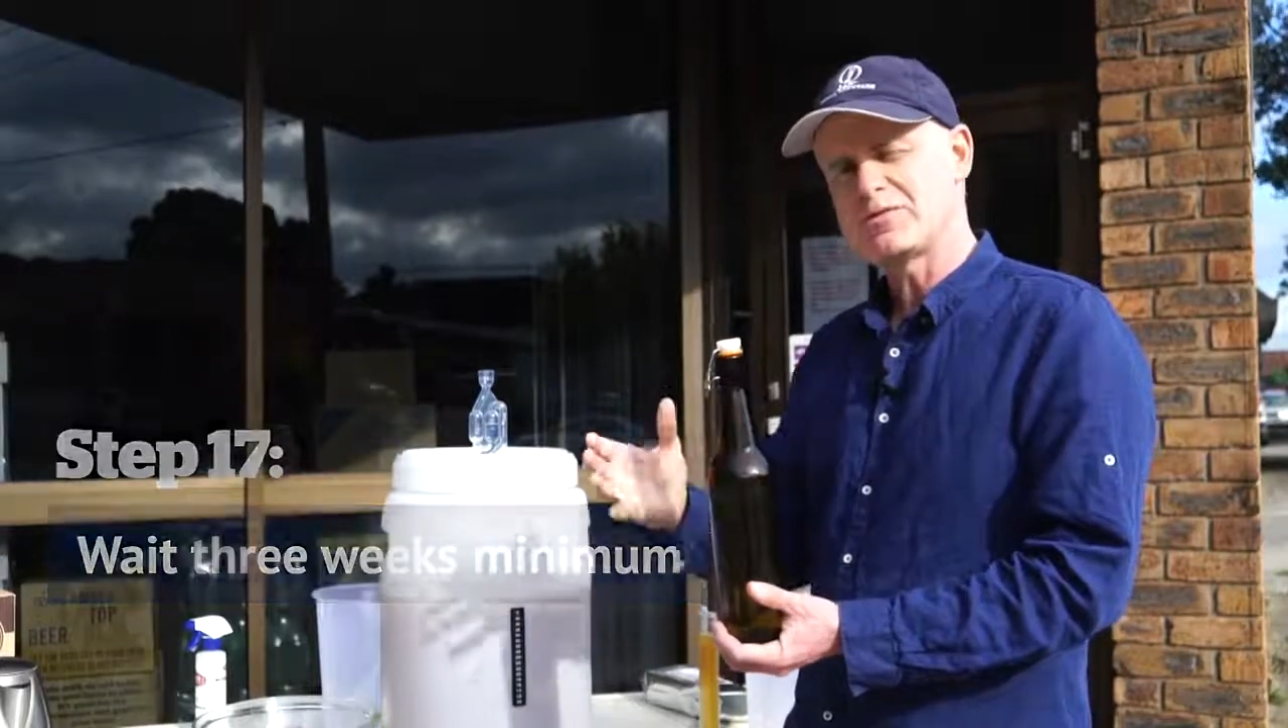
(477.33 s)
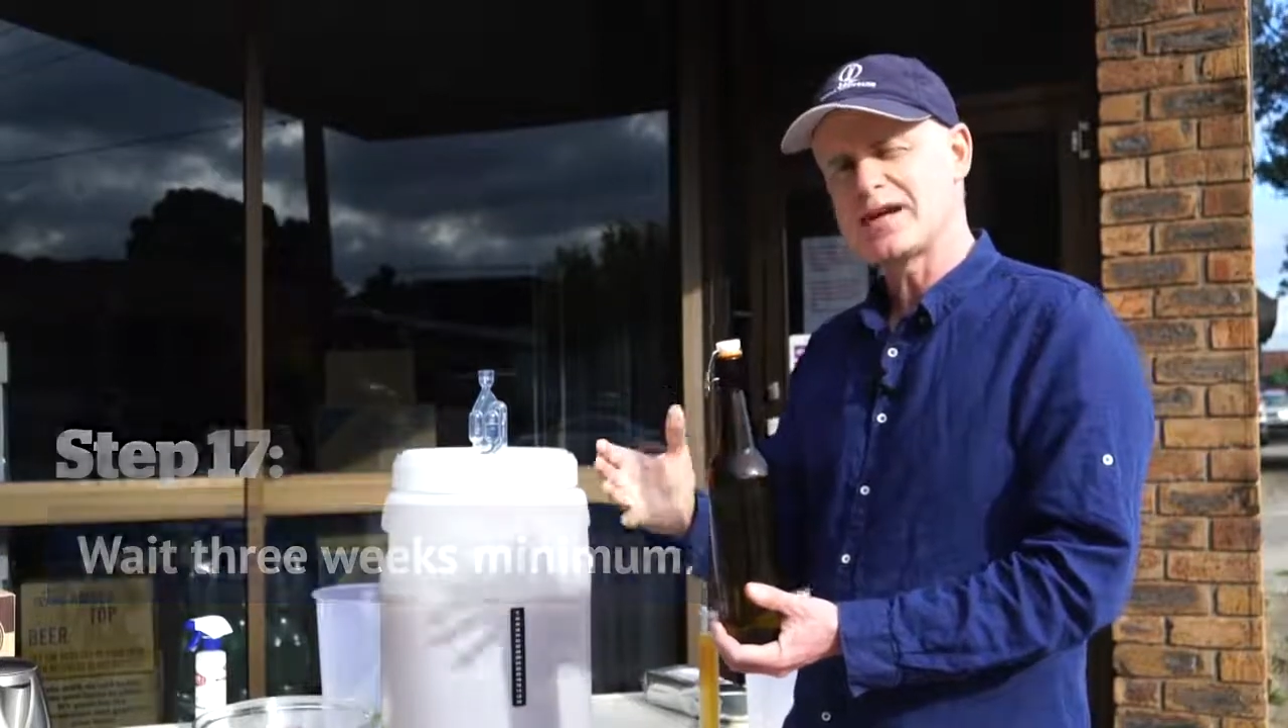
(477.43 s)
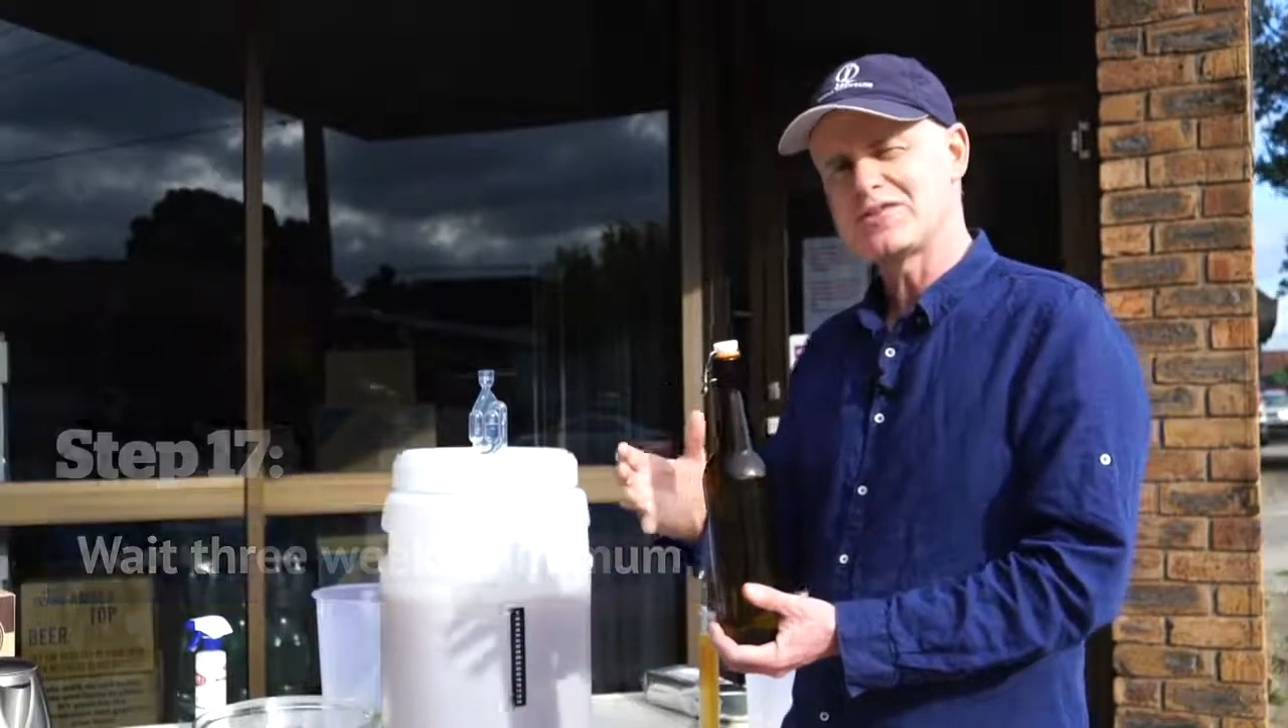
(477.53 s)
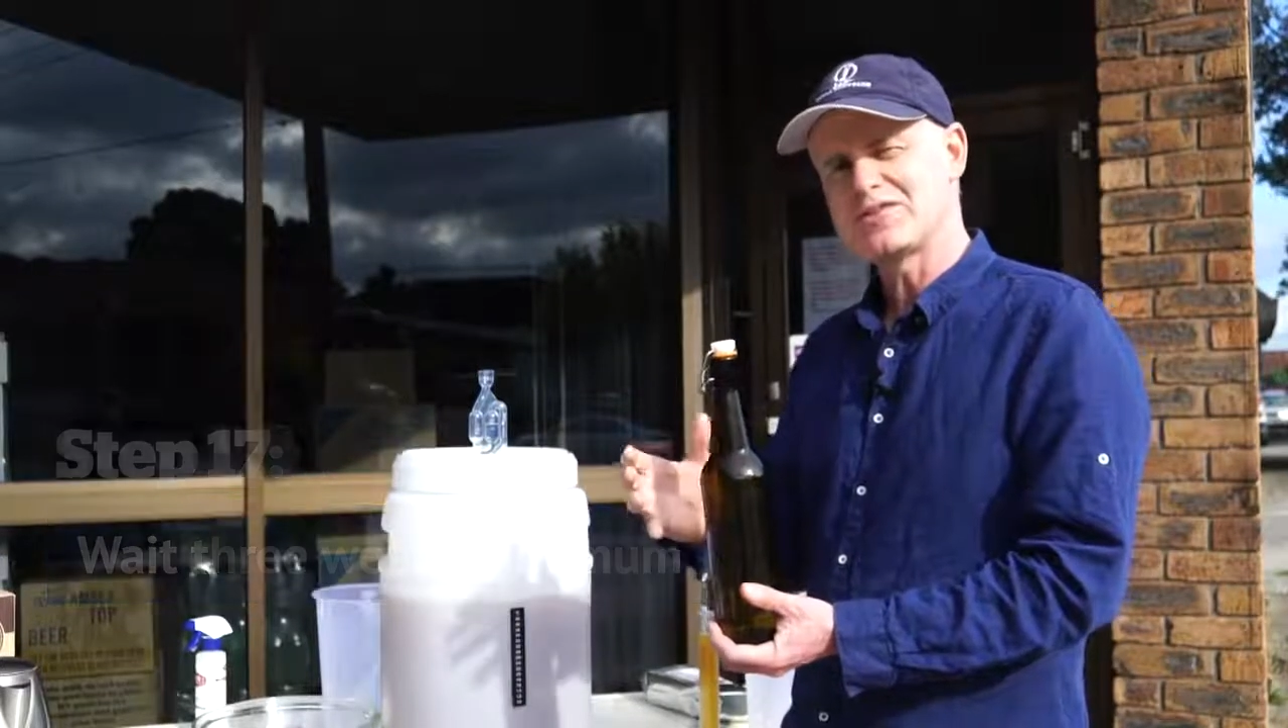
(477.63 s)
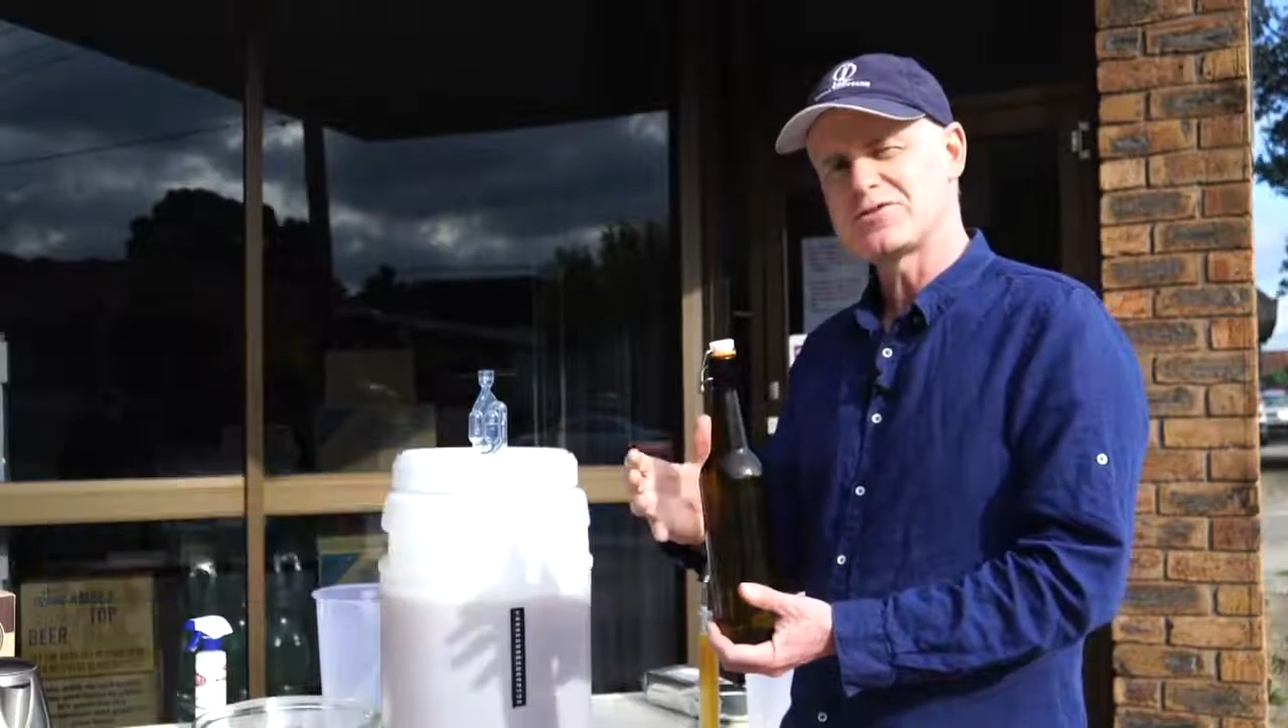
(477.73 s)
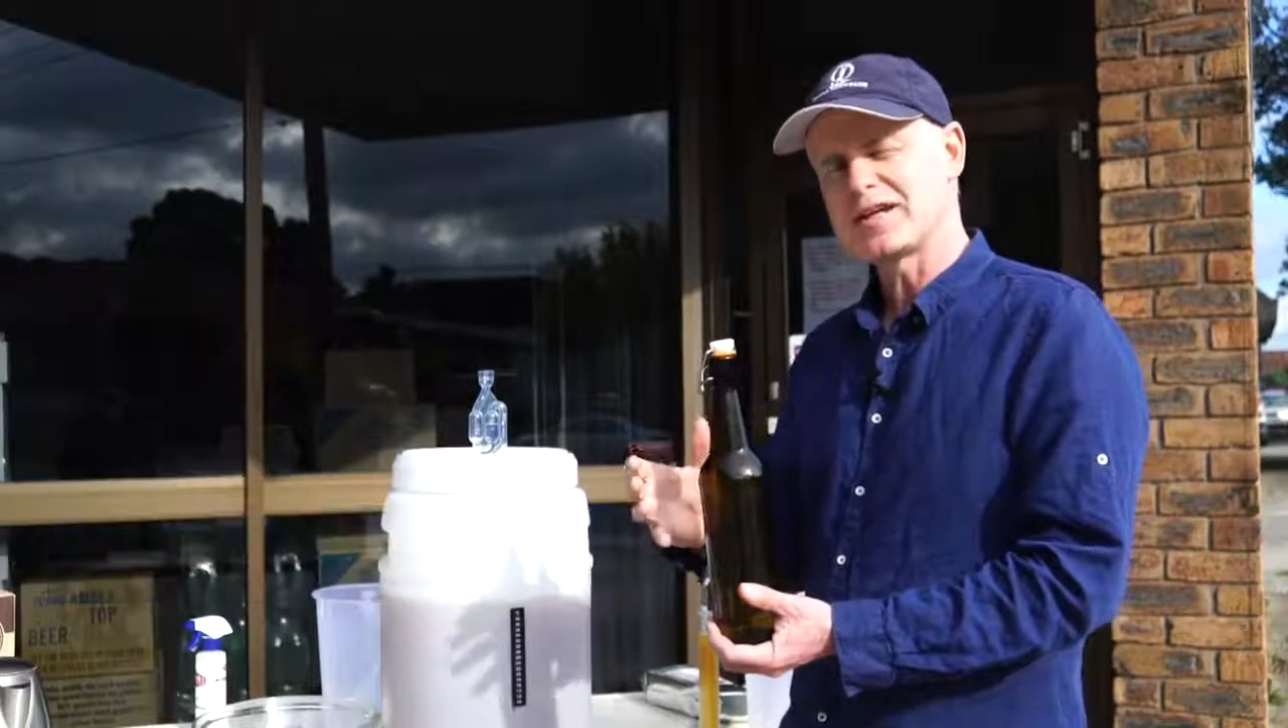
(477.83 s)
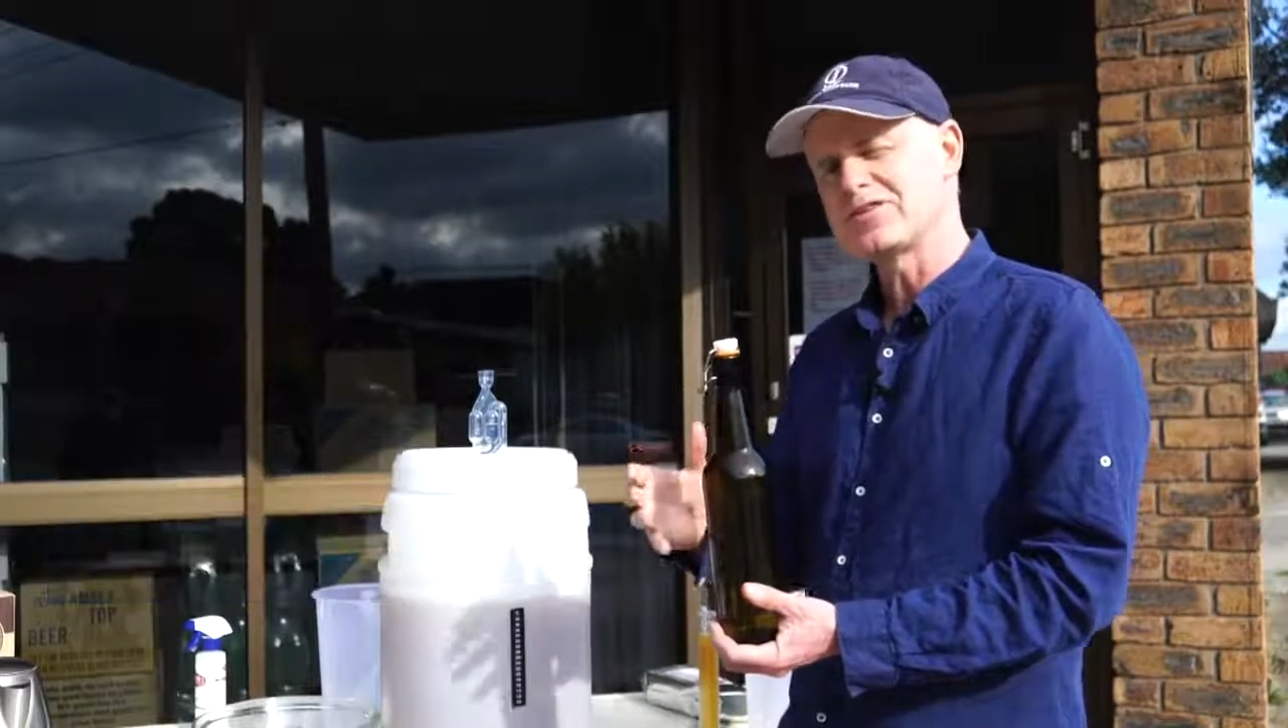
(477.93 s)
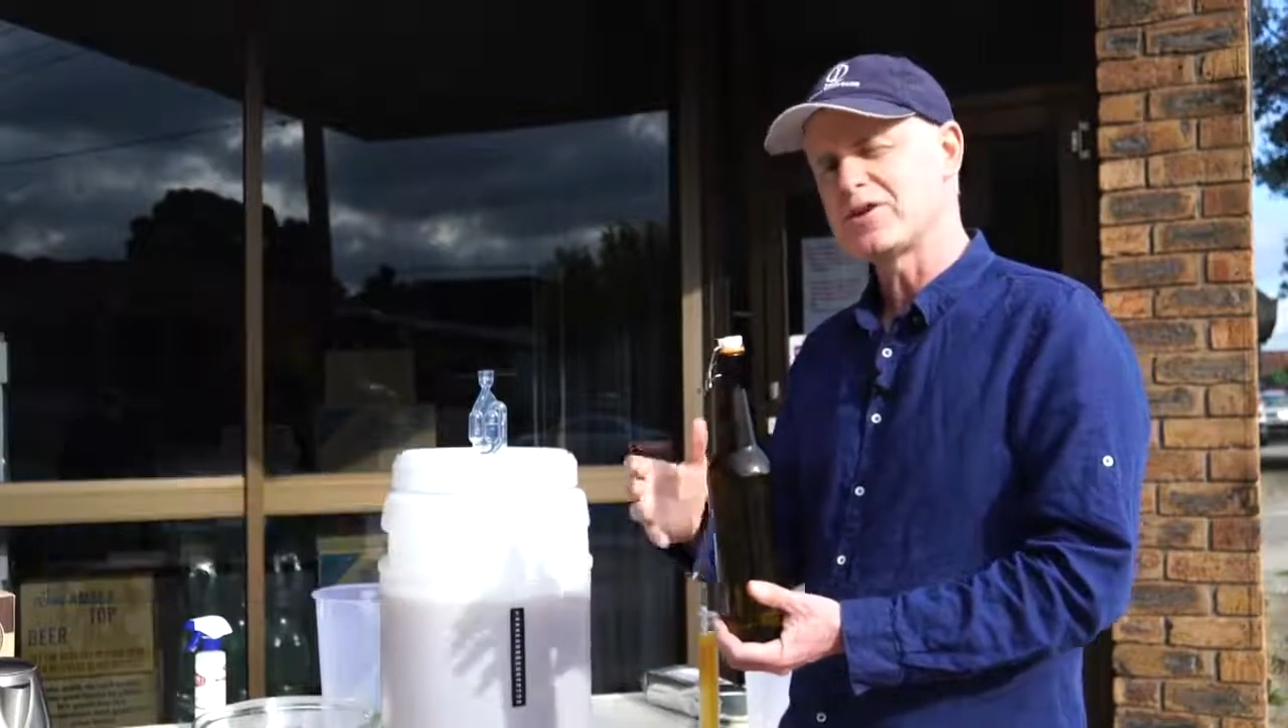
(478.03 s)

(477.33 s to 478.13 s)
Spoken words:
ready to drink.